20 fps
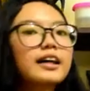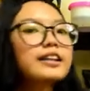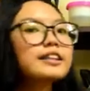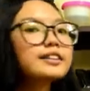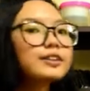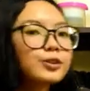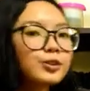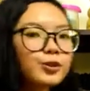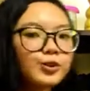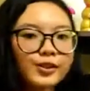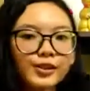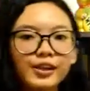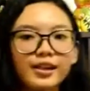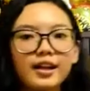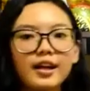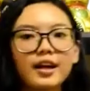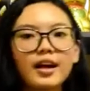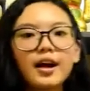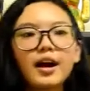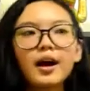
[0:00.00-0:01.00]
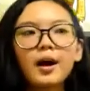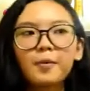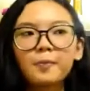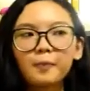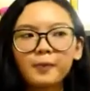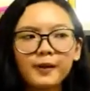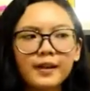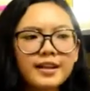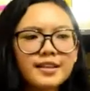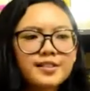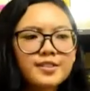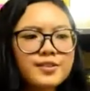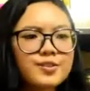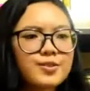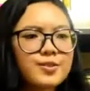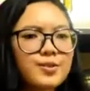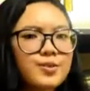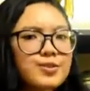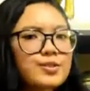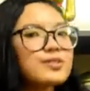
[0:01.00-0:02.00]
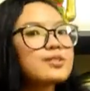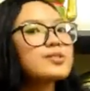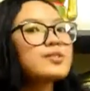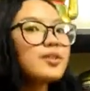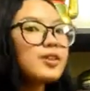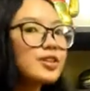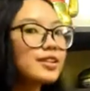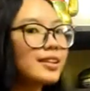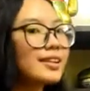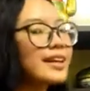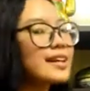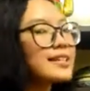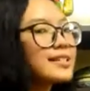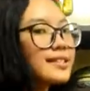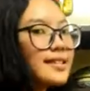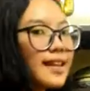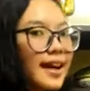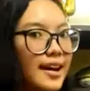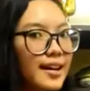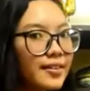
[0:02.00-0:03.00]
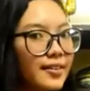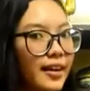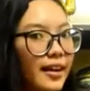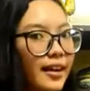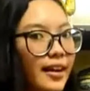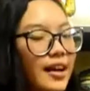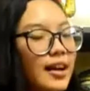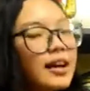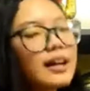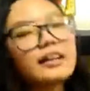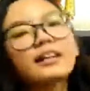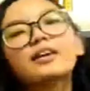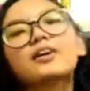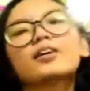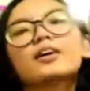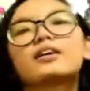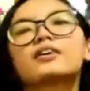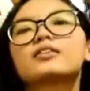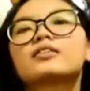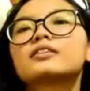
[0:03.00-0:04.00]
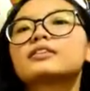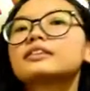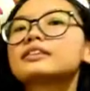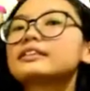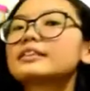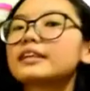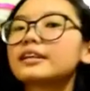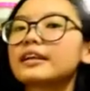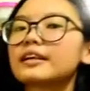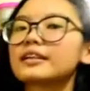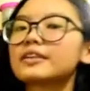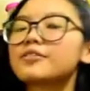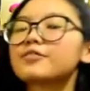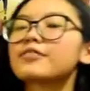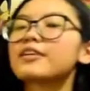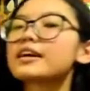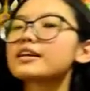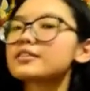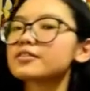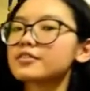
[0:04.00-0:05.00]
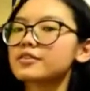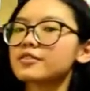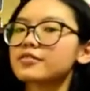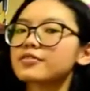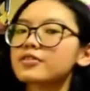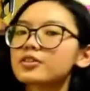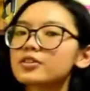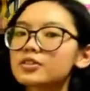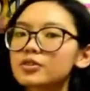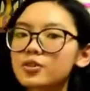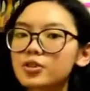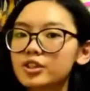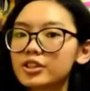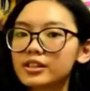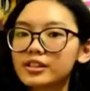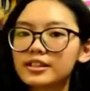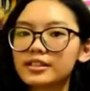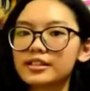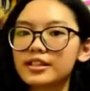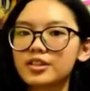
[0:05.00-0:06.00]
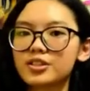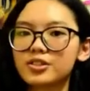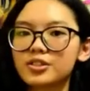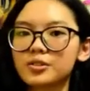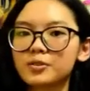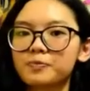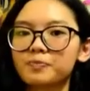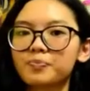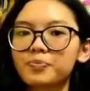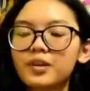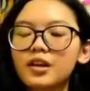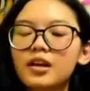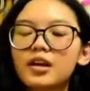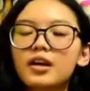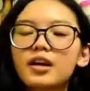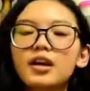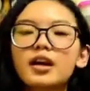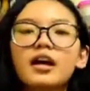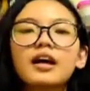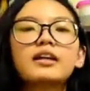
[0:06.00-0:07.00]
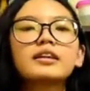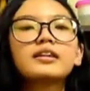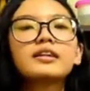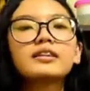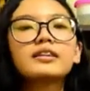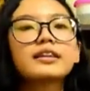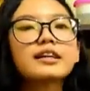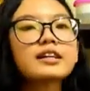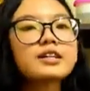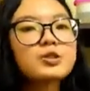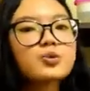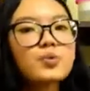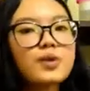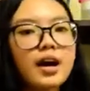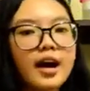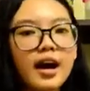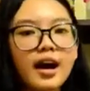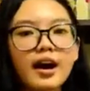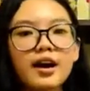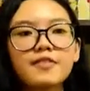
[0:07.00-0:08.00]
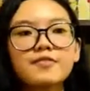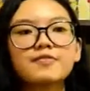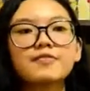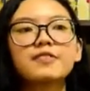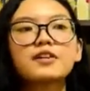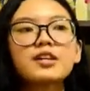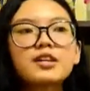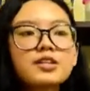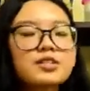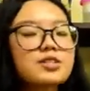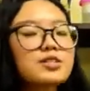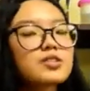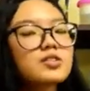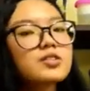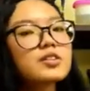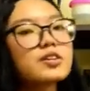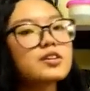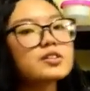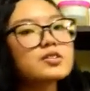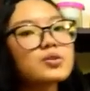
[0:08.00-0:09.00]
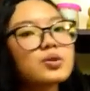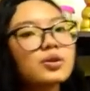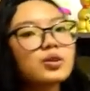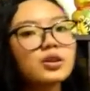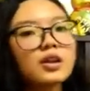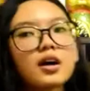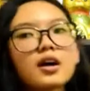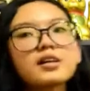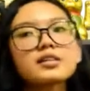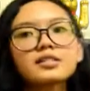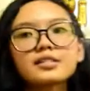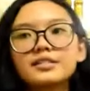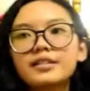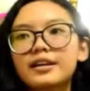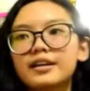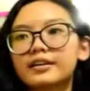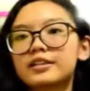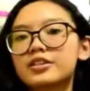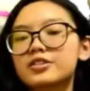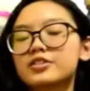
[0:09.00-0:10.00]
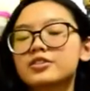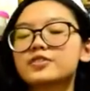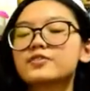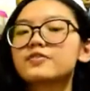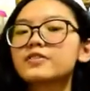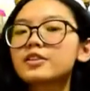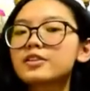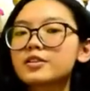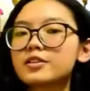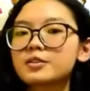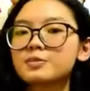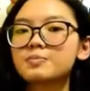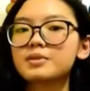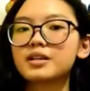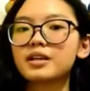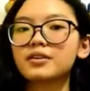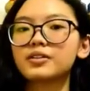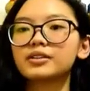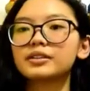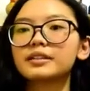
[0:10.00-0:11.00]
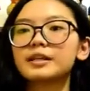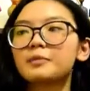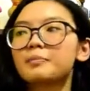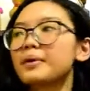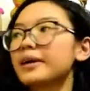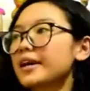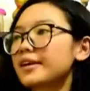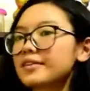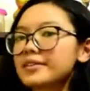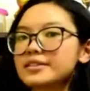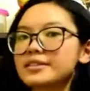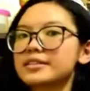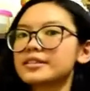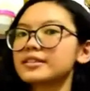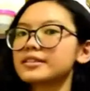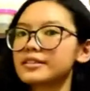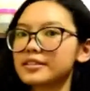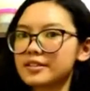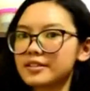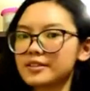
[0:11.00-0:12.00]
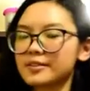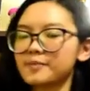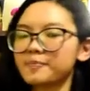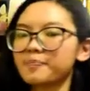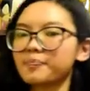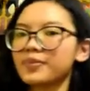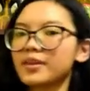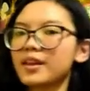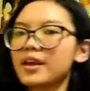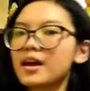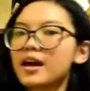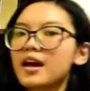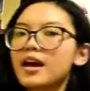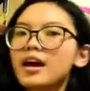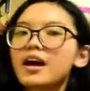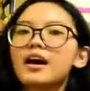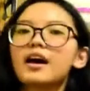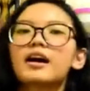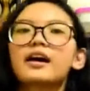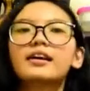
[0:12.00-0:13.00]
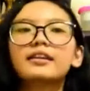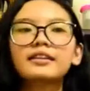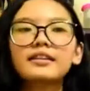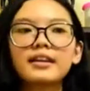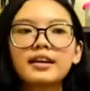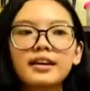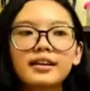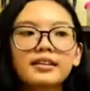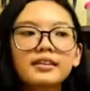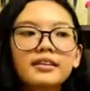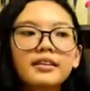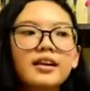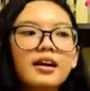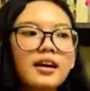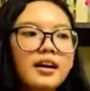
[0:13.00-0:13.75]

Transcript: school, a place to socialize direct, now can only stare at the device screen for socialization. And then next we have students who lost their teachers' figures because their parents can teach them. And then